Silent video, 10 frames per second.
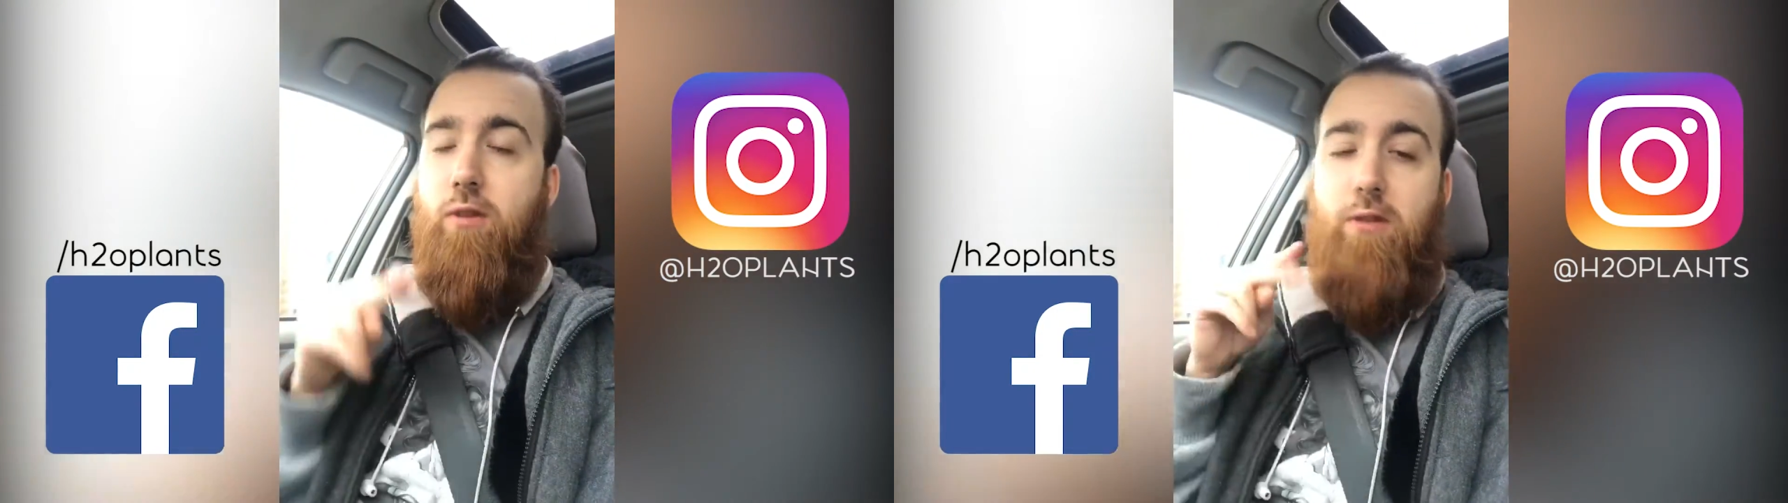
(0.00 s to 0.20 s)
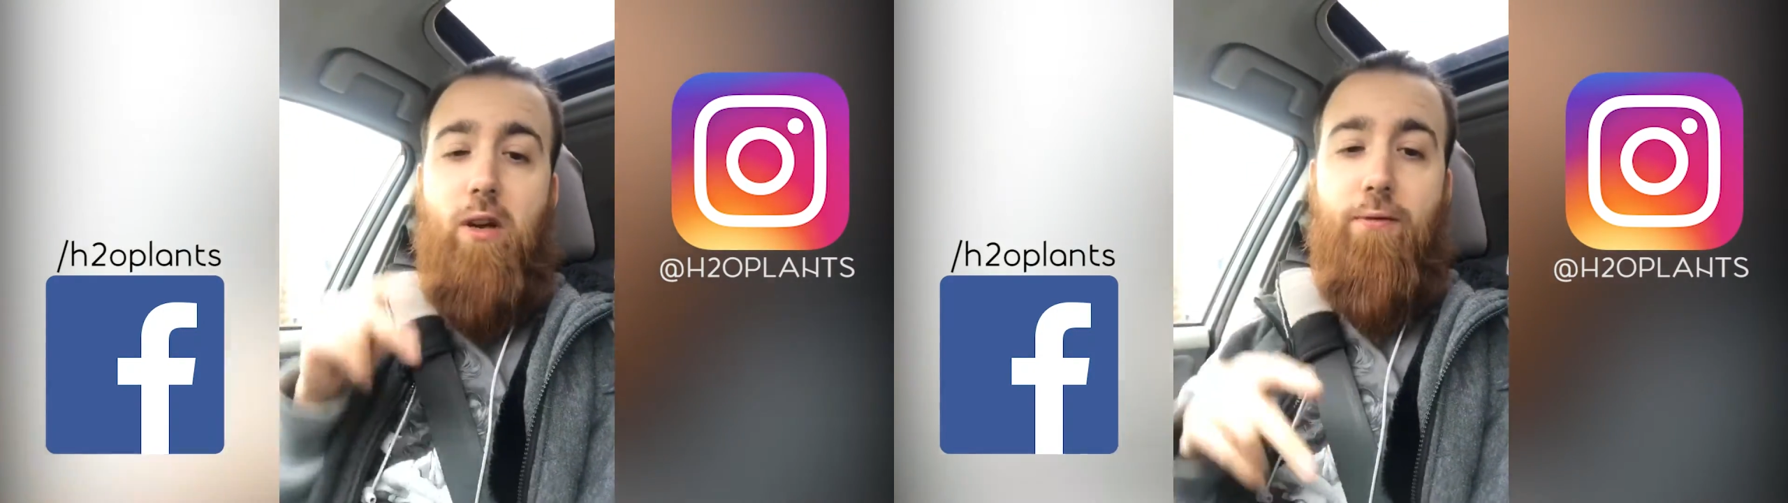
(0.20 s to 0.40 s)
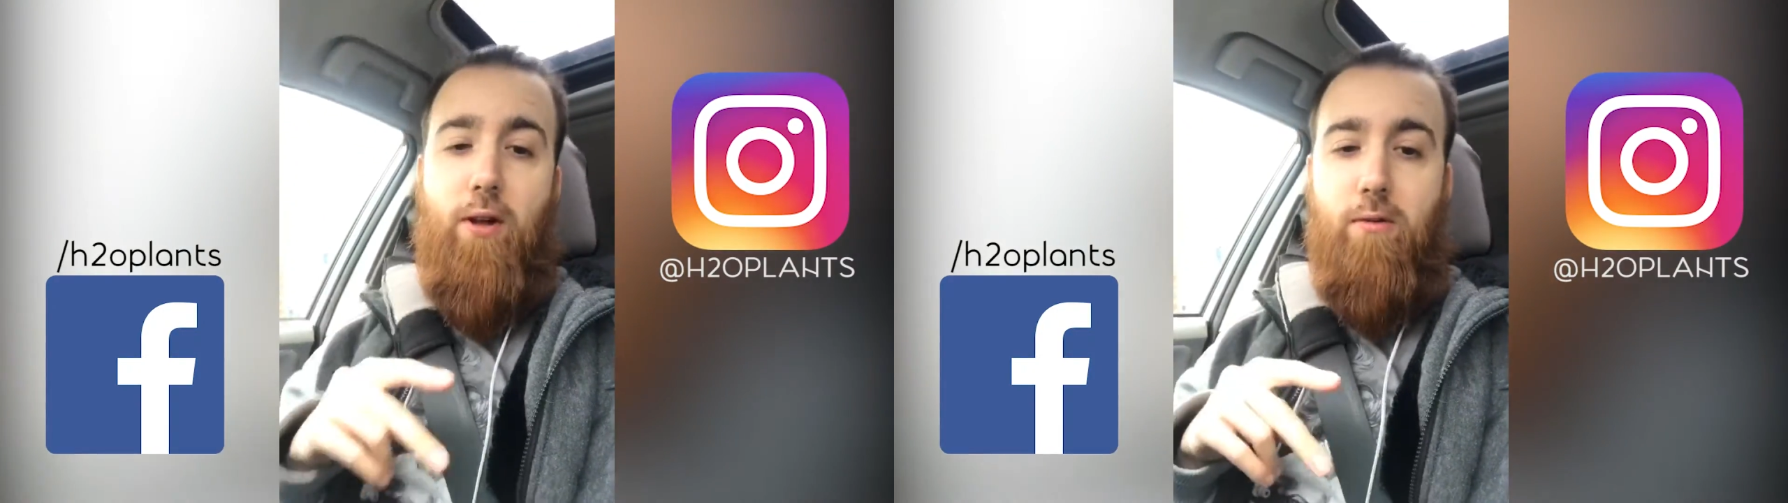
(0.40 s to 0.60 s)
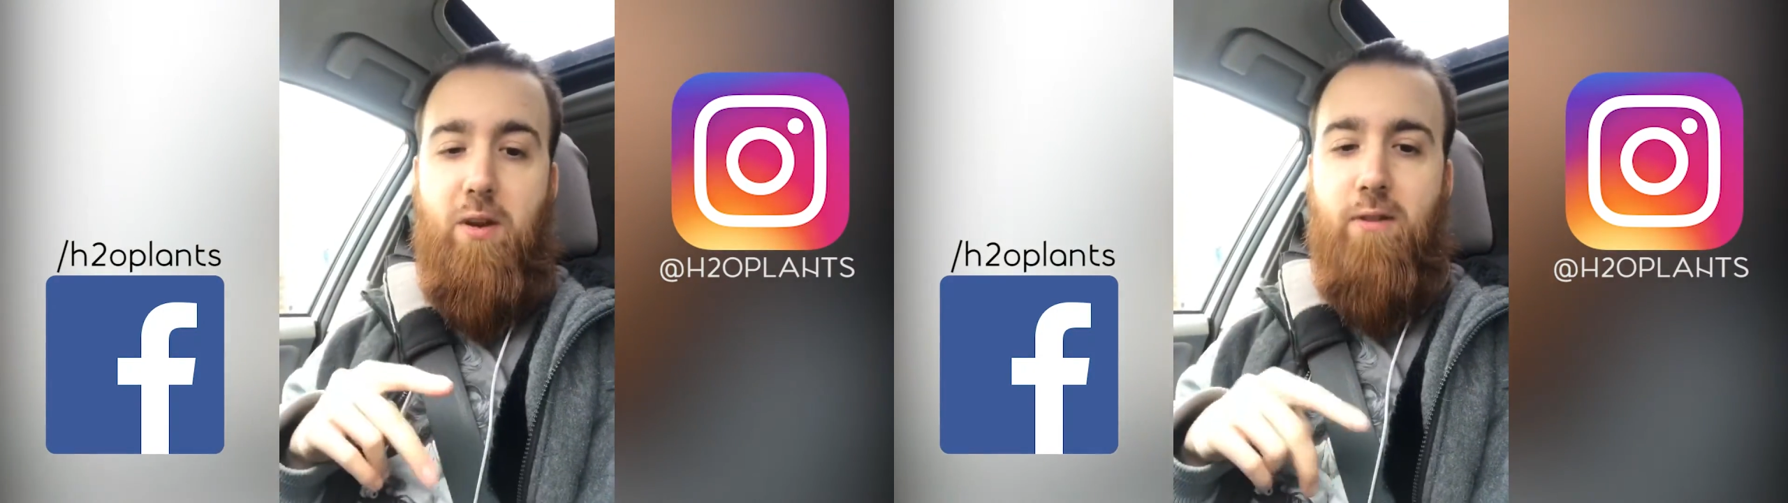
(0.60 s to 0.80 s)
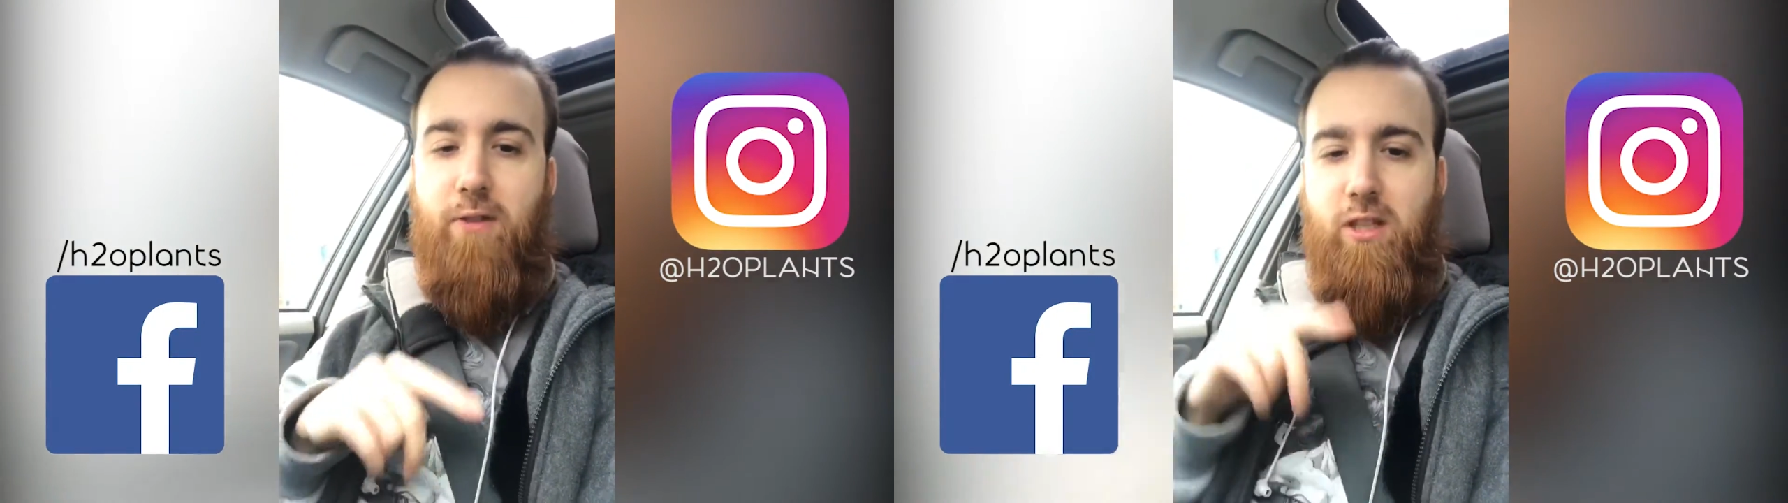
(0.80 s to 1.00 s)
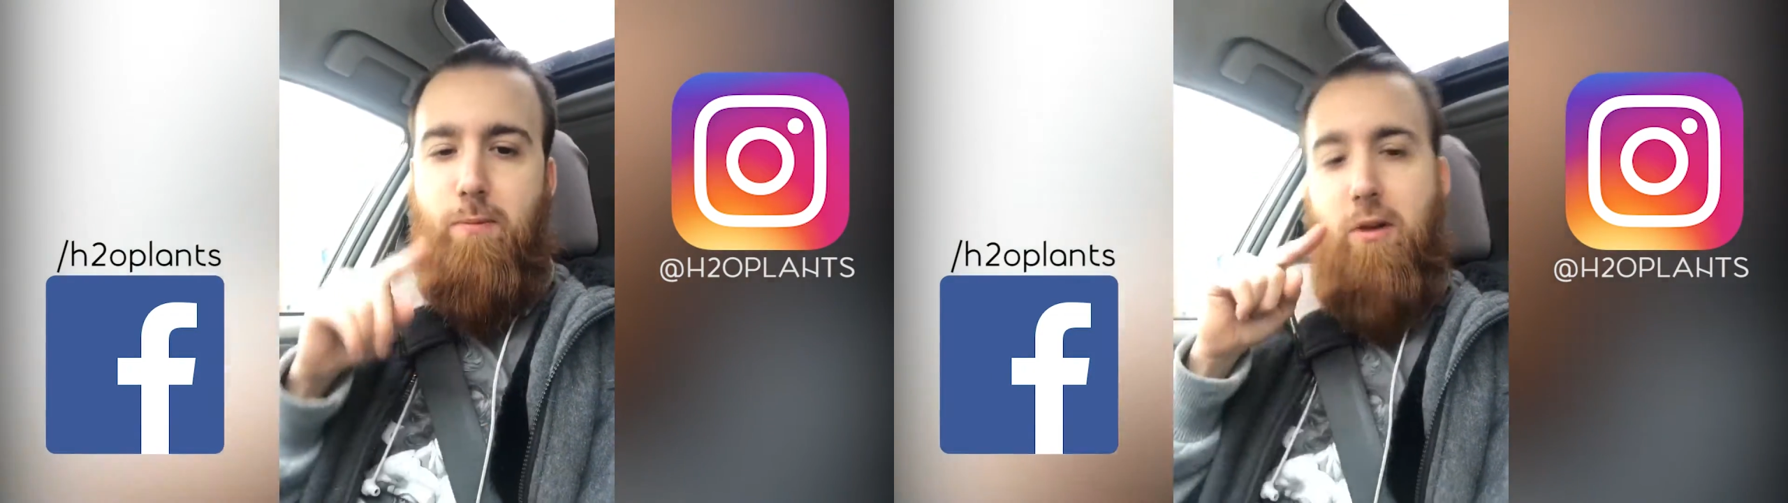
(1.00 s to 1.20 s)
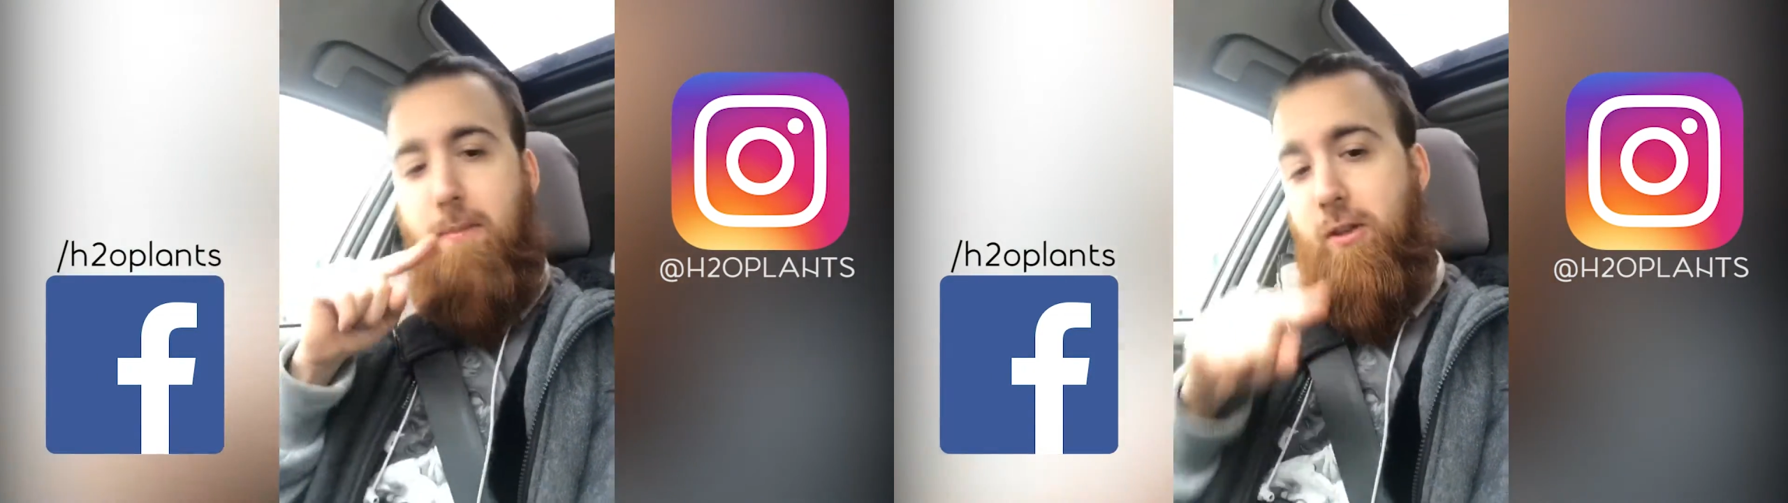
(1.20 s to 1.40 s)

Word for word: So, if you're not following me on Facebook,